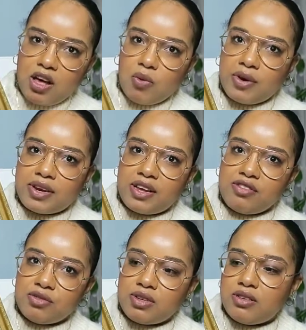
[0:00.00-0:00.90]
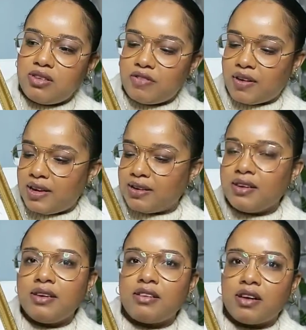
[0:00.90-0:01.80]
What I do is, if I
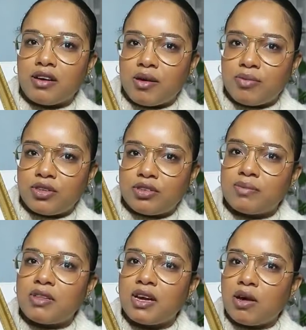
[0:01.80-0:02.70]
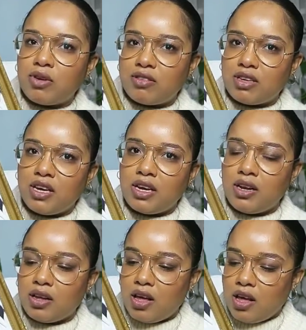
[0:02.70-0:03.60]
didn't accomplish something, I would take
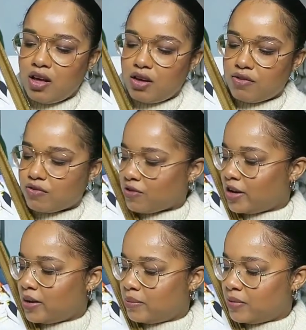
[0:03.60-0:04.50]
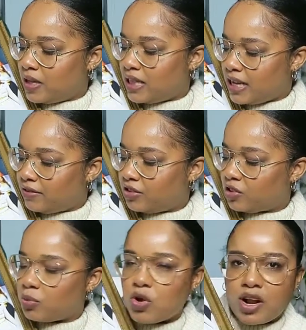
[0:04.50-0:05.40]
it from that
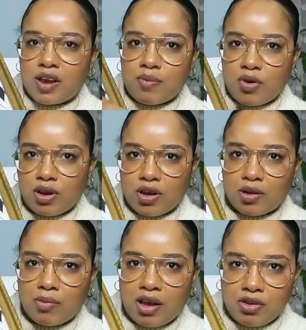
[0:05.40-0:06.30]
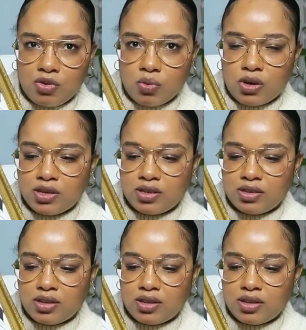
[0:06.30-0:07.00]
vision board and put it on my new one,